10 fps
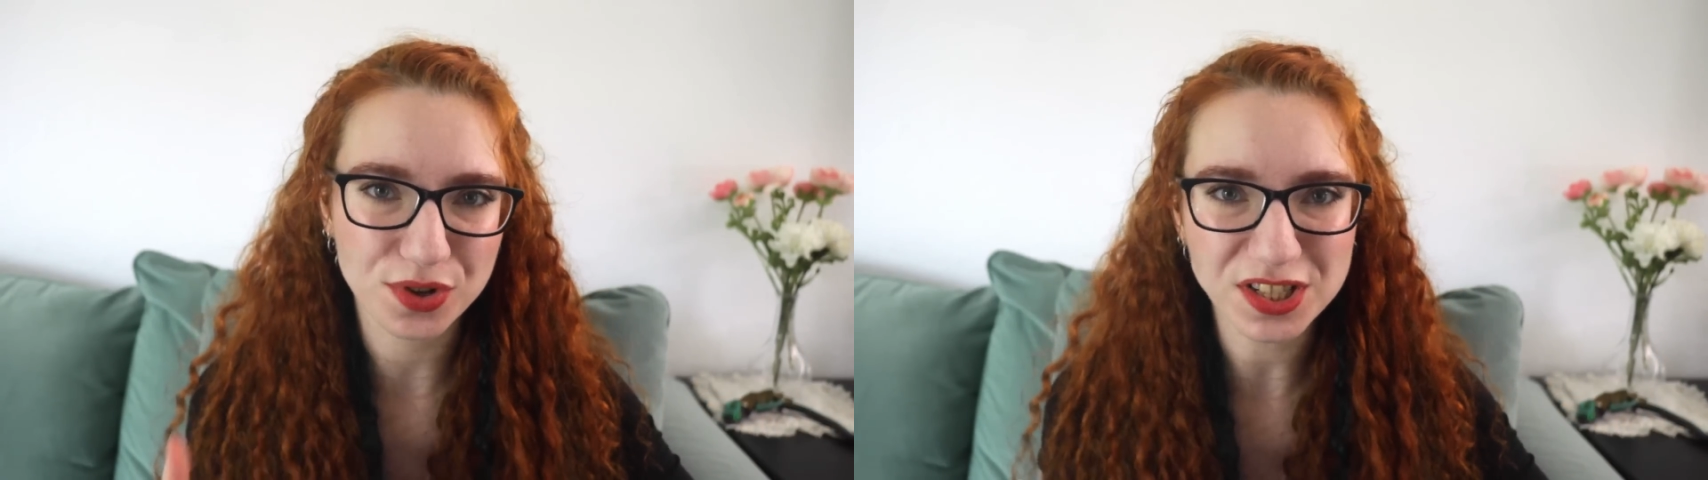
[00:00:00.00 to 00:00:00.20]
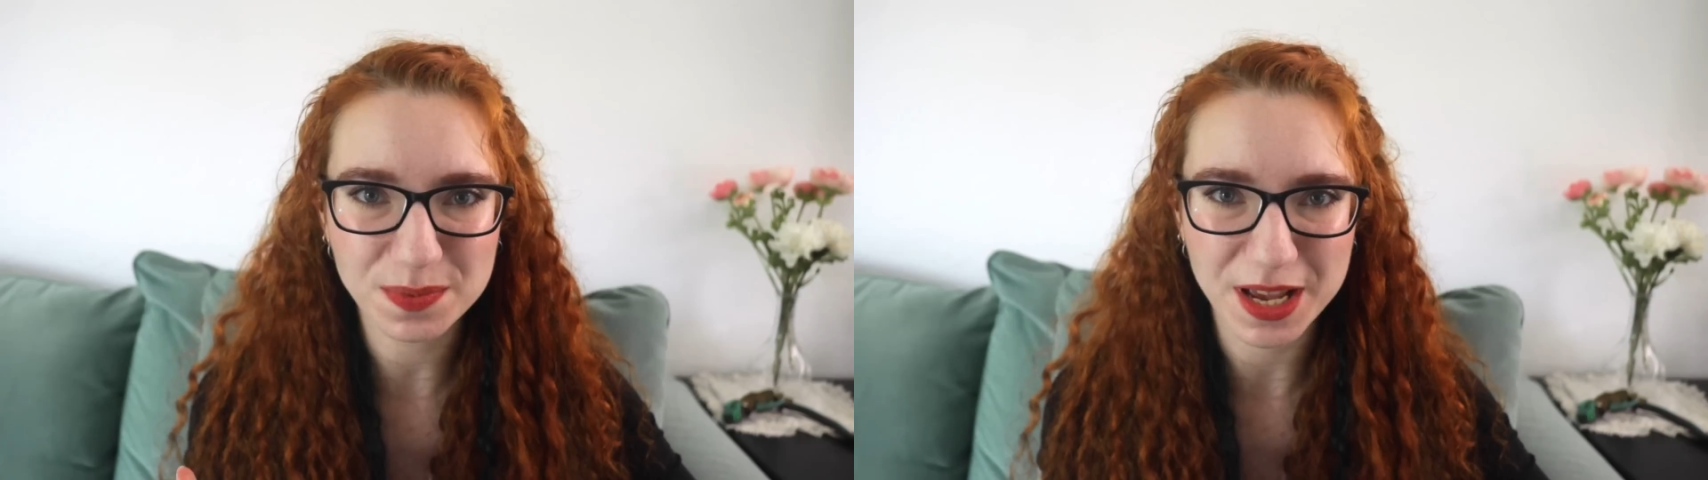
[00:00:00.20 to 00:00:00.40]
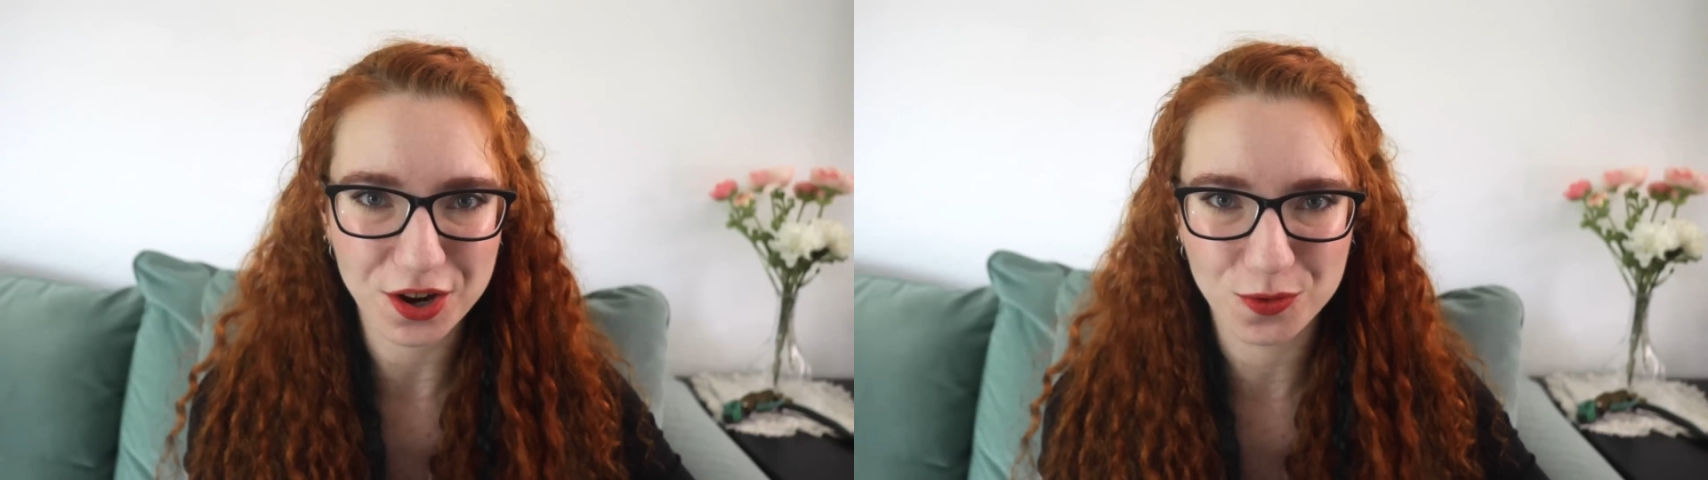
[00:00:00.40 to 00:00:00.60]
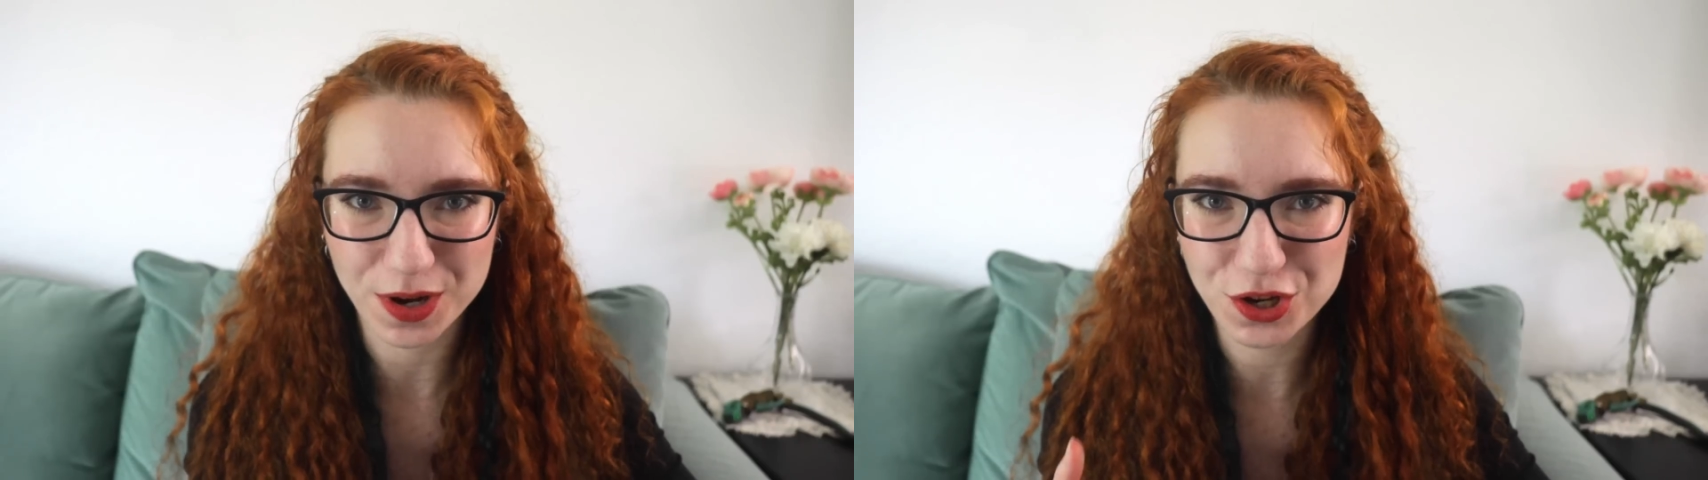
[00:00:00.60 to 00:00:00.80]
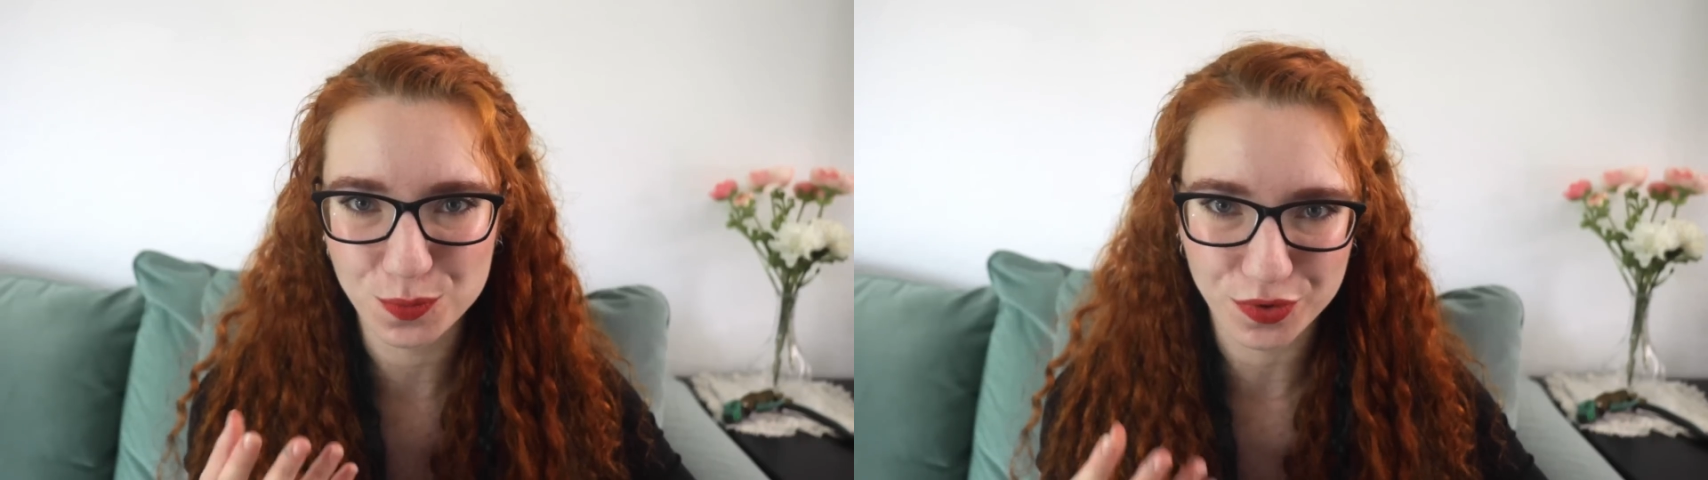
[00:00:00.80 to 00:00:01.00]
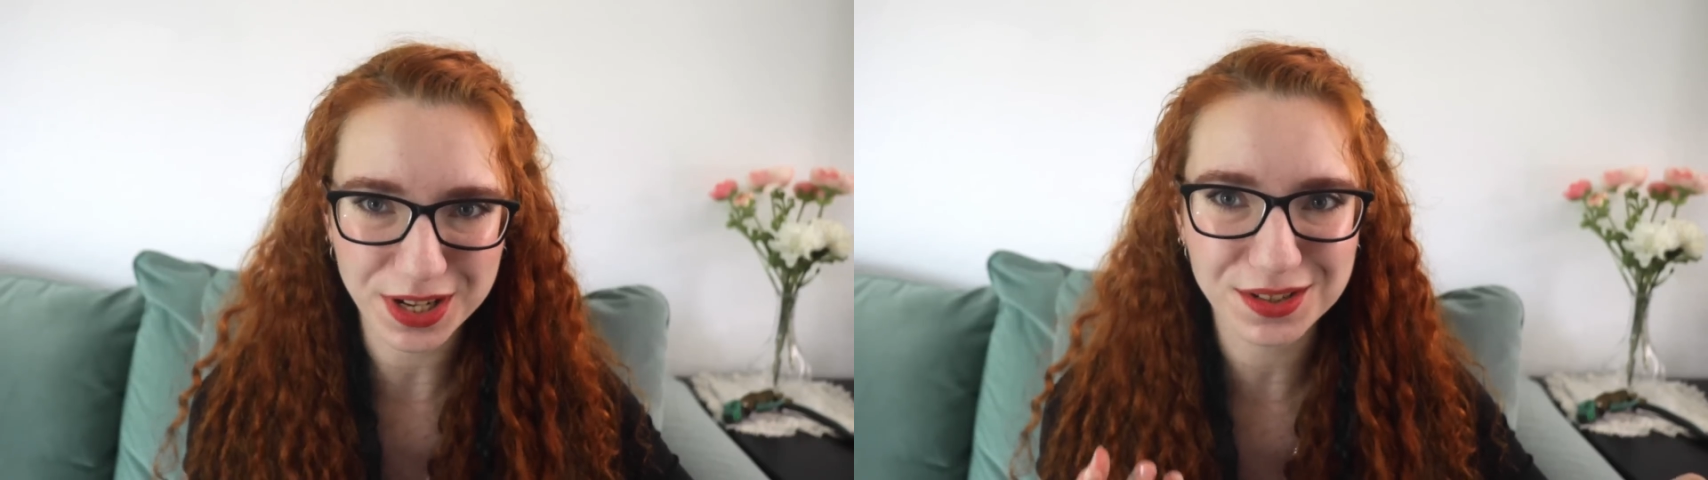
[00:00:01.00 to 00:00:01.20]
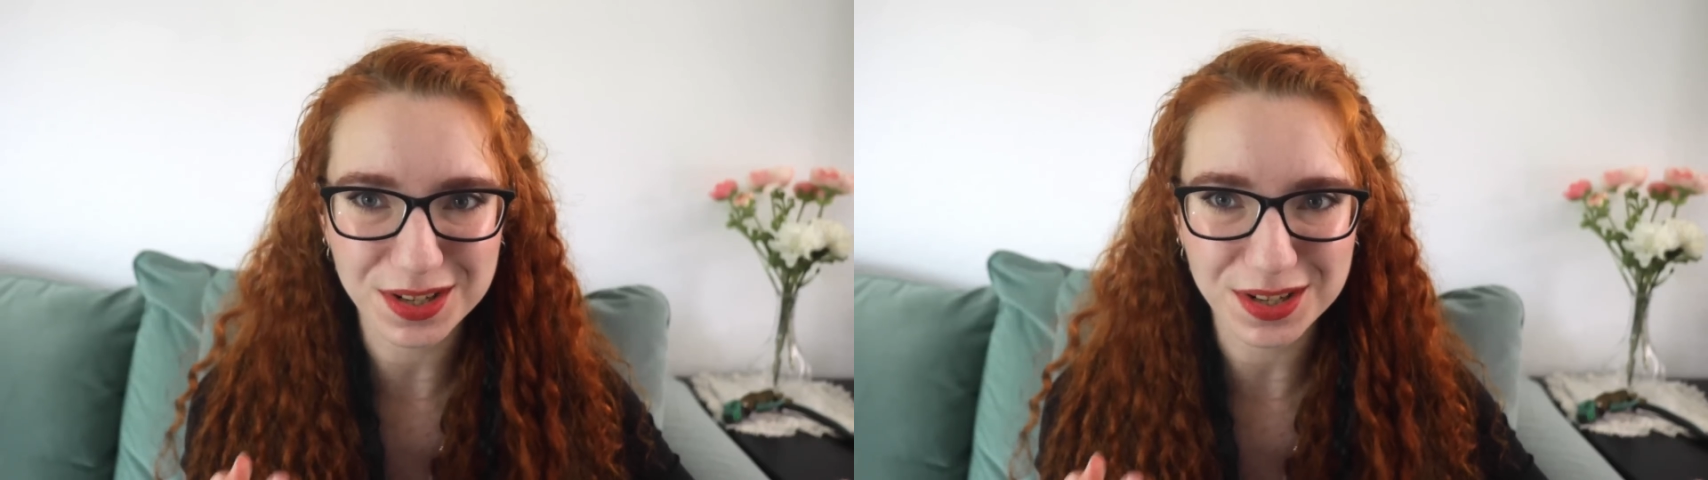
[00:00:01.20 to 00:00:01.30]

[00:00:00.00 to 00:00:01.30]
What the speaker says: dressmaker when you bring